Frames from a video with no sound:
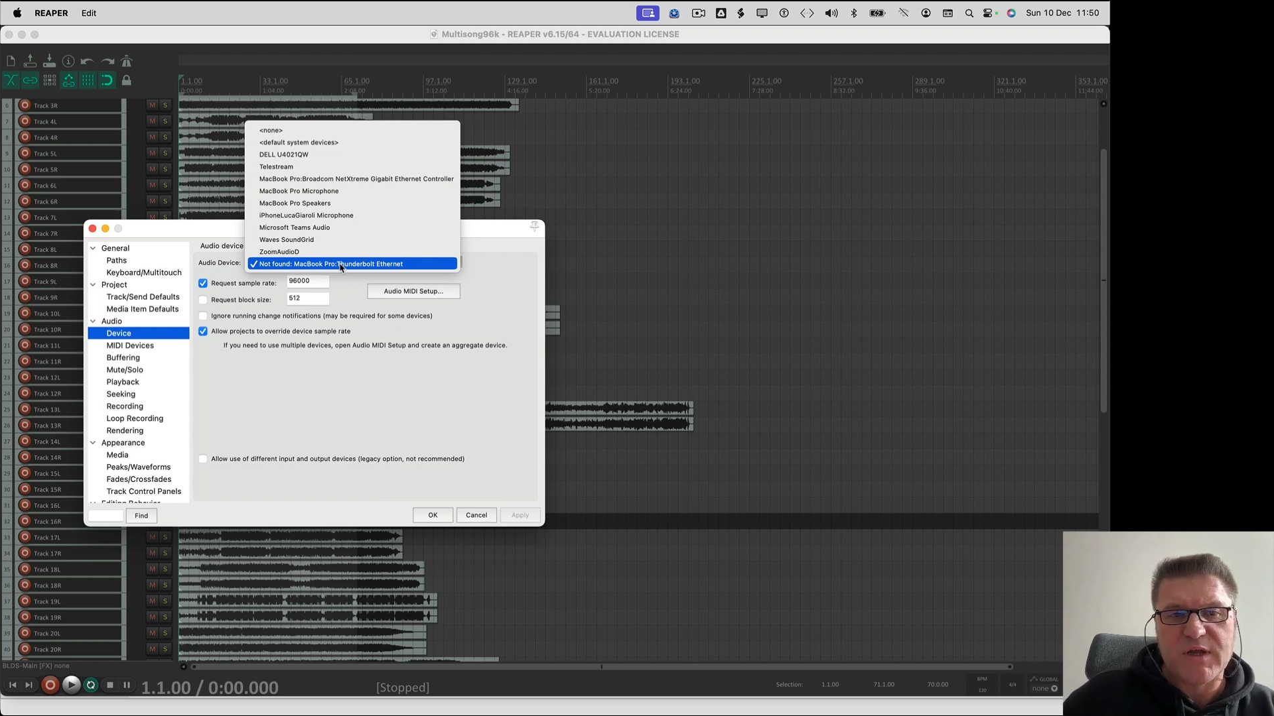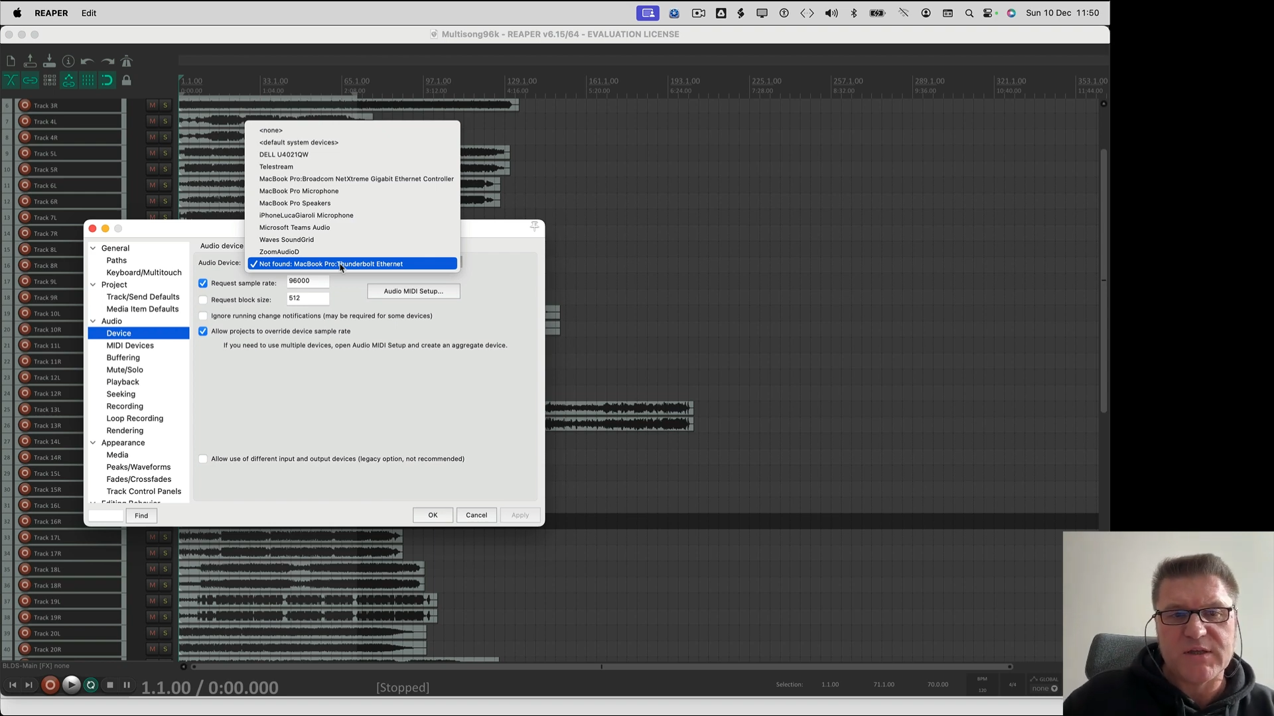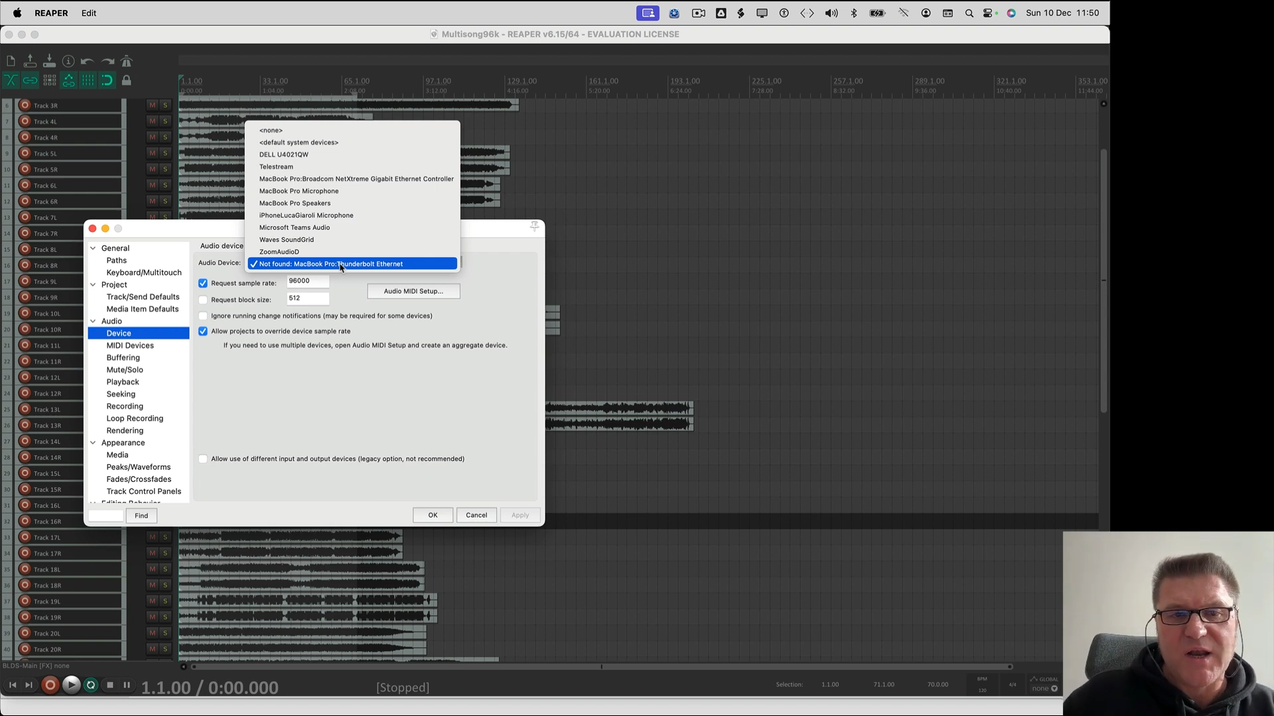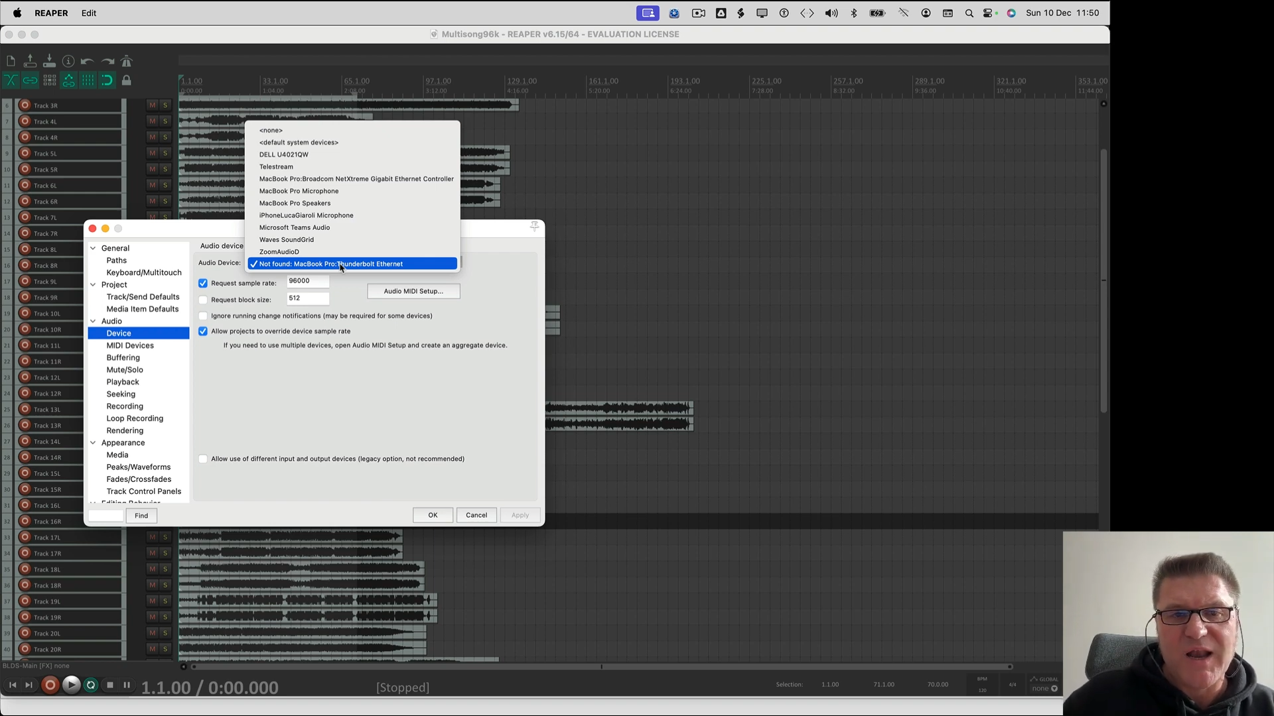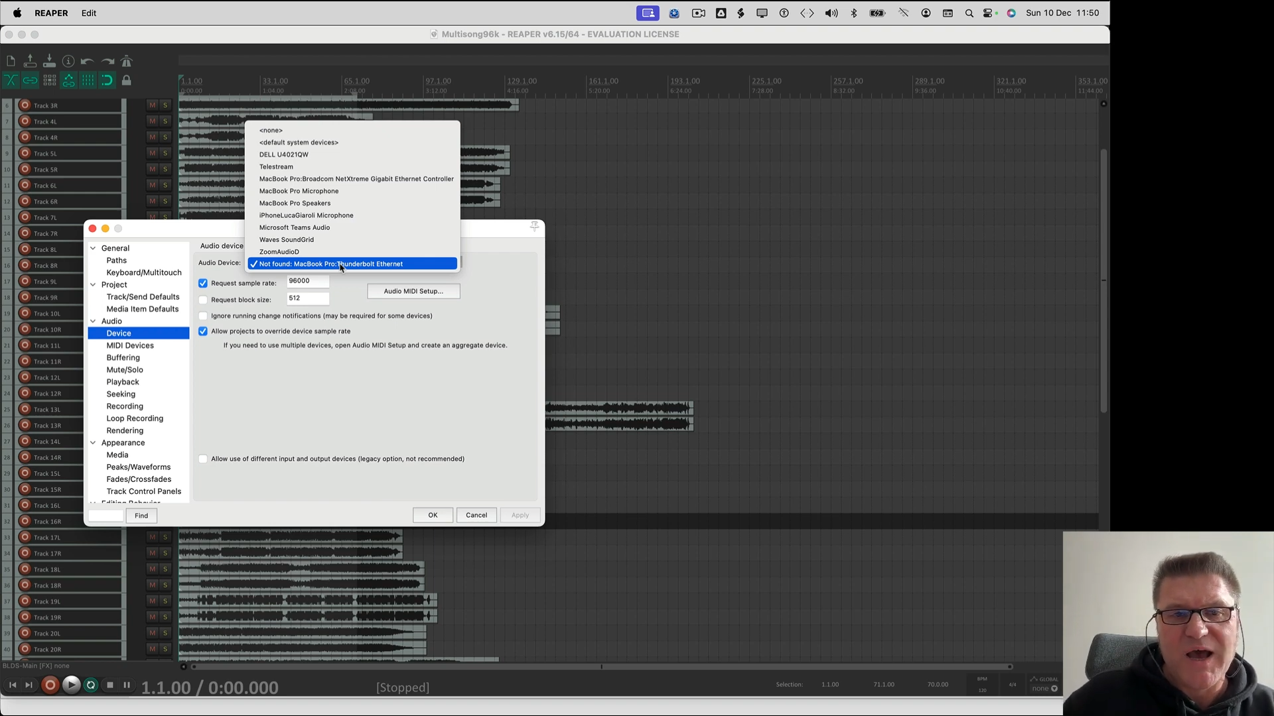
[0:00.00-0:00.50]
the
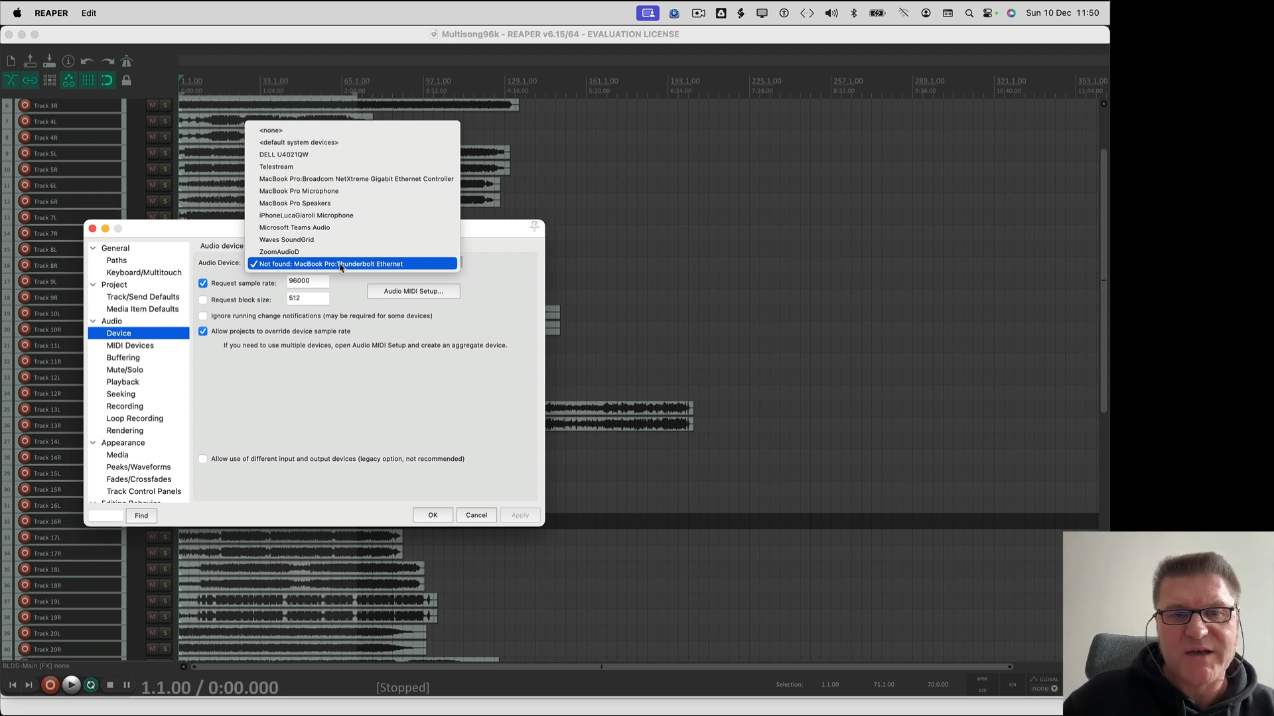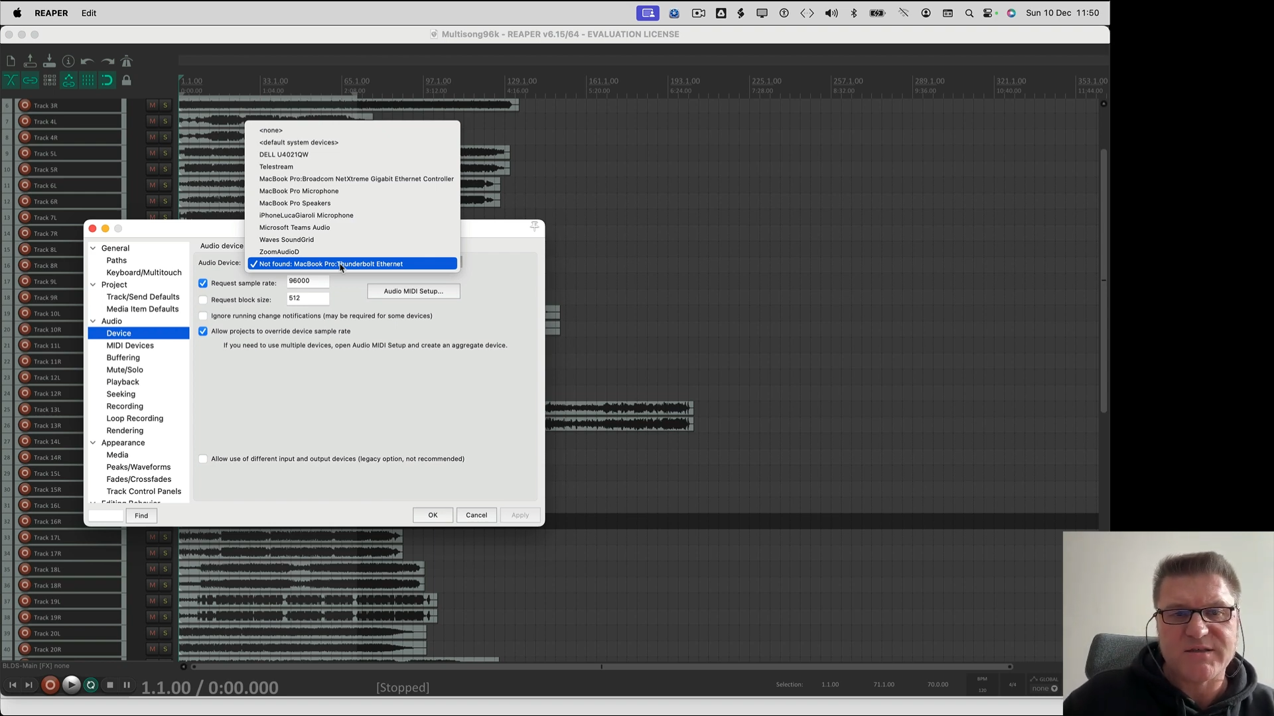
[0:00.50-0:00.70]
last